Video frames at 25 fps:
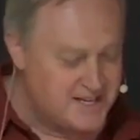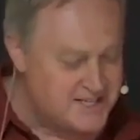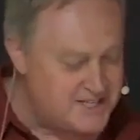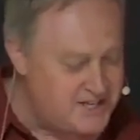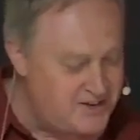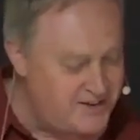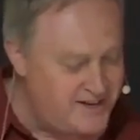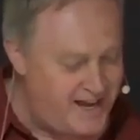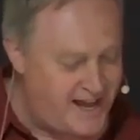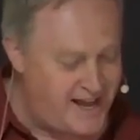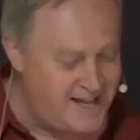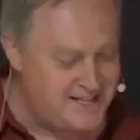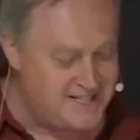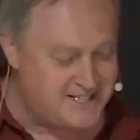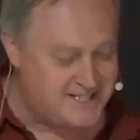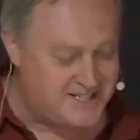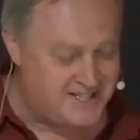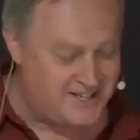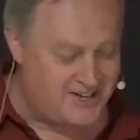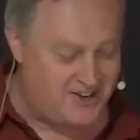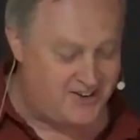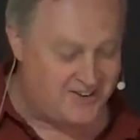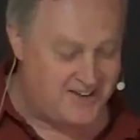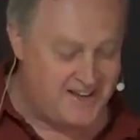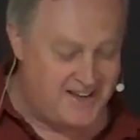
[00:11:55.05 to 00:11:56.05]
So in
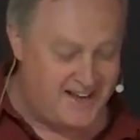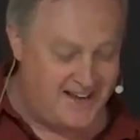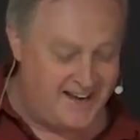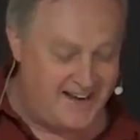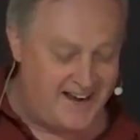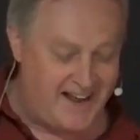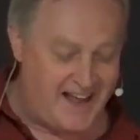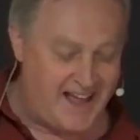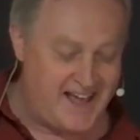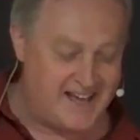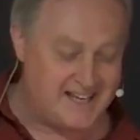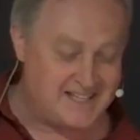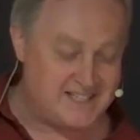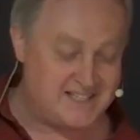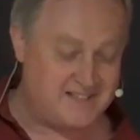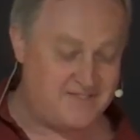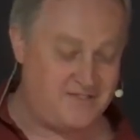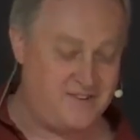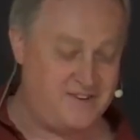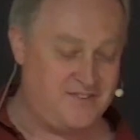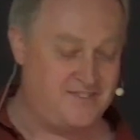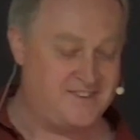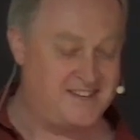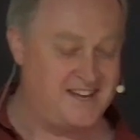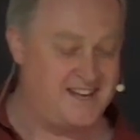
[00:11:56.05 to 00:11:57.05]
Antioch, in Acts
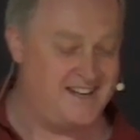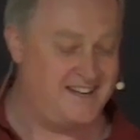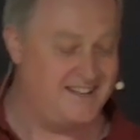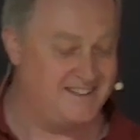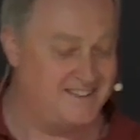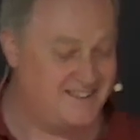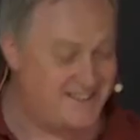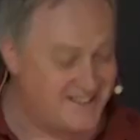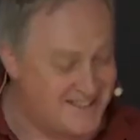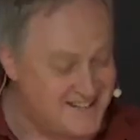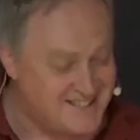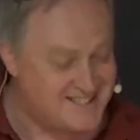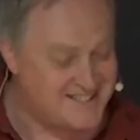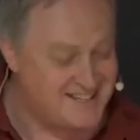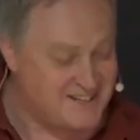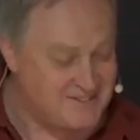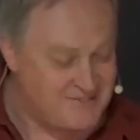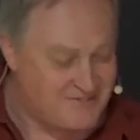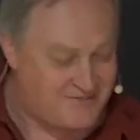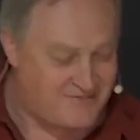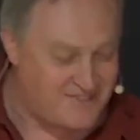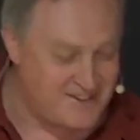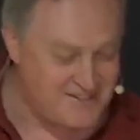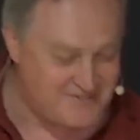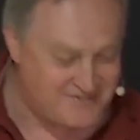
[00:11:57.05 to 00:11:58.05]
15,
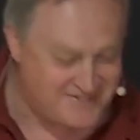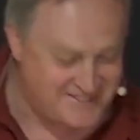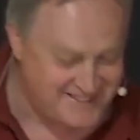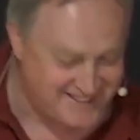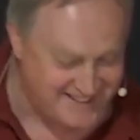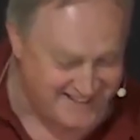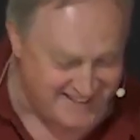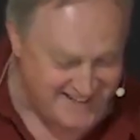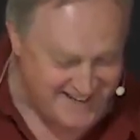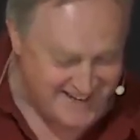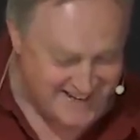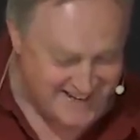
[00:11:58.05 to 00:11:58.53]
1350,